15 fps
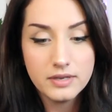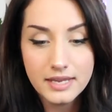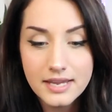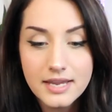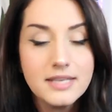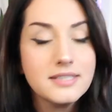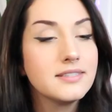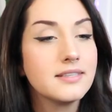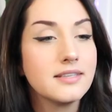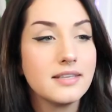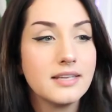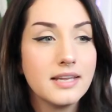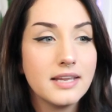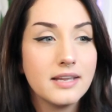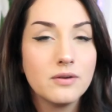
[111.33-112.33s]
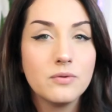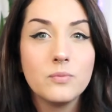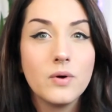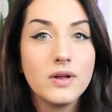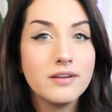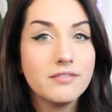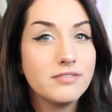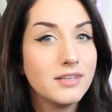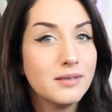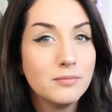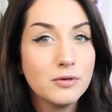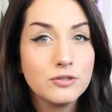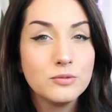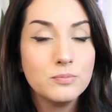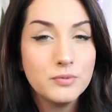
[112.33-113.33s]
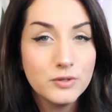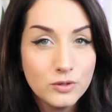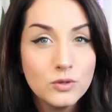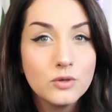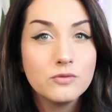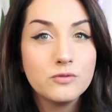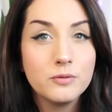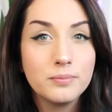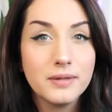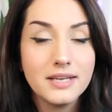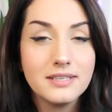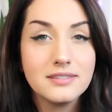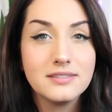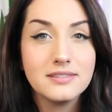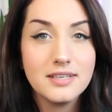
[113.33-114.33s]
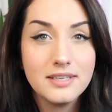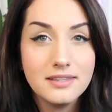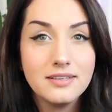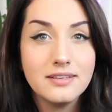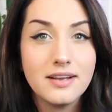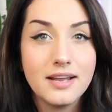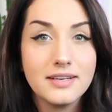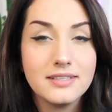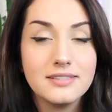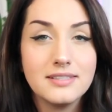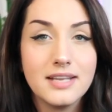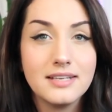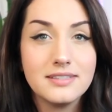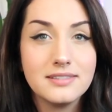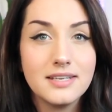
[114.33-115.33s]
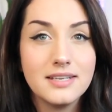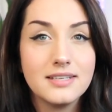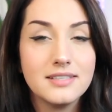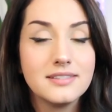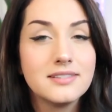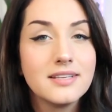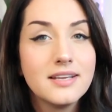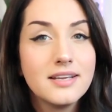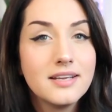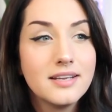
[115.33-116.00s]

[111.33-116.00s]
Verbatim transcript: easily one of the most beautiful places in the United States. It is